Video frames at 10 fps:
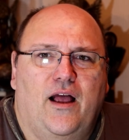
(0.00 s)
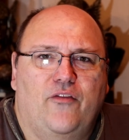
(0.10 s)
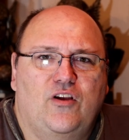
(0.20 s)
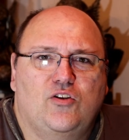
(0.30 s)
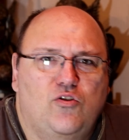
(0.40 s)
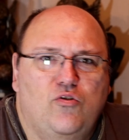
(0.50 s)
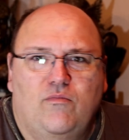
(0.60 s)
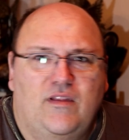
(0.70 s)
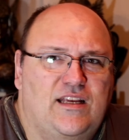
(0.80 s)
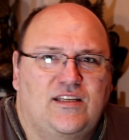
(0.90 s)

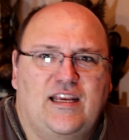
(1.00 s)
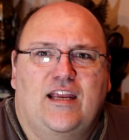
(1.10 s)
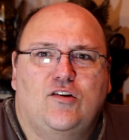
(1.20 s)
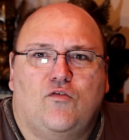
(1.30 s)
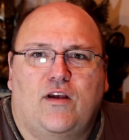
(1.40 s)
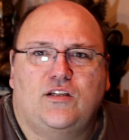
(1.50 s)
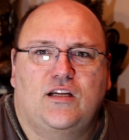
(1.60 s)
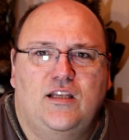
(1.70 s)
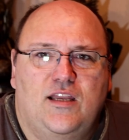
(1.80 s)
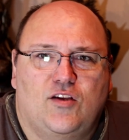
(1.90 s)
these
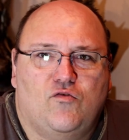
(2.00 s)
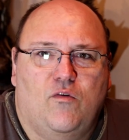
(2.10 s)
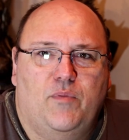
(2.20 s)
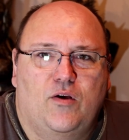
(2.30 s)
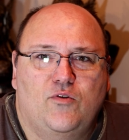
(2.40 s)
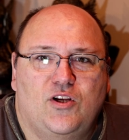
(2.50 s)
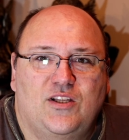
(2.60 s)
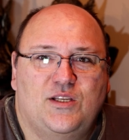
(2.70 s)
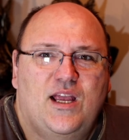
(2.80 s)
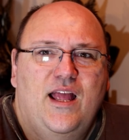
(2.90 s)
interesting
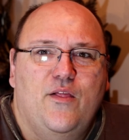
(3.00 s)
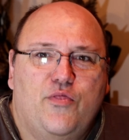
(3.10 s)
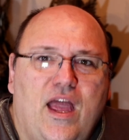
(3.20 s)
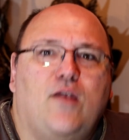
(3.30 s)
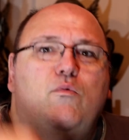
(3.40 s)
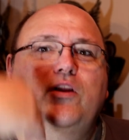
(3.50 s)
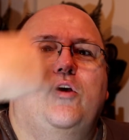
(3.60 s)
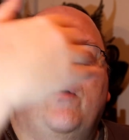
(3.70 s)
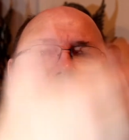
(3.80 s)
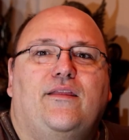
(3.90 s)
distributions, then when
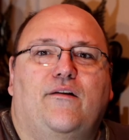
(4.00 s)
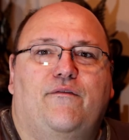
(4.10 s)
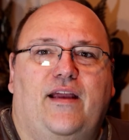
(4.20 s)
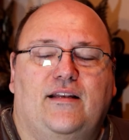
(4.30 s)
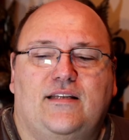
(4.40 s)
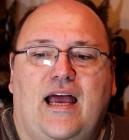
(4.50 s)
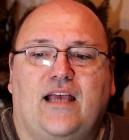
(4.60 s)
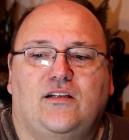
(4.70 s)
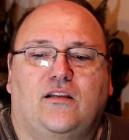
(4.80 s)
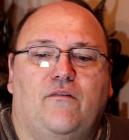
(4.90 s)
you add the
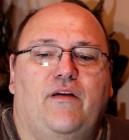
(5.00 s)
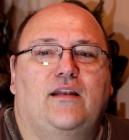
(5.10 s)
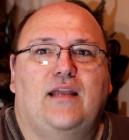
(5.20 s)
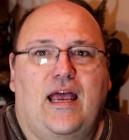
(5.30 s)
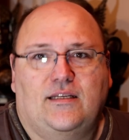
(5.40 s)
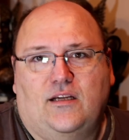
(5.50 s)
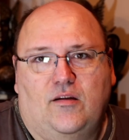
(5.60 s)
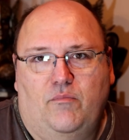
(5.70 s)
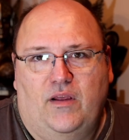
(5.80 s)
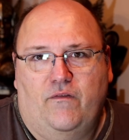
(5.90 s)
fantastic
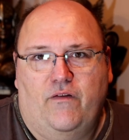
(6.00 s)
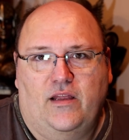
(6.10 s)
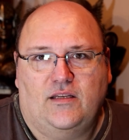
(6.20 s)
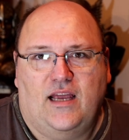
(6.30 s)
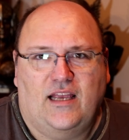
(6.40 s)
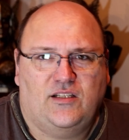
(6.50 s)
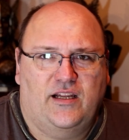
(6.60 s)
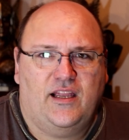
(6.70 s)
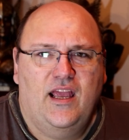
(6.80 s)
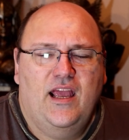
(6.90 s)
can be
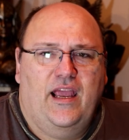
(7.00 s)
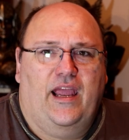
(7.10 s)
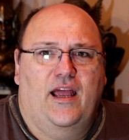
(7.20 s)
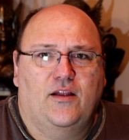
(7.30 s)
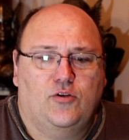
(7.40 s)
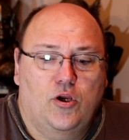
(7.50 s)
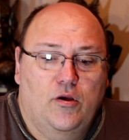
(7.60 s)
fantastic. And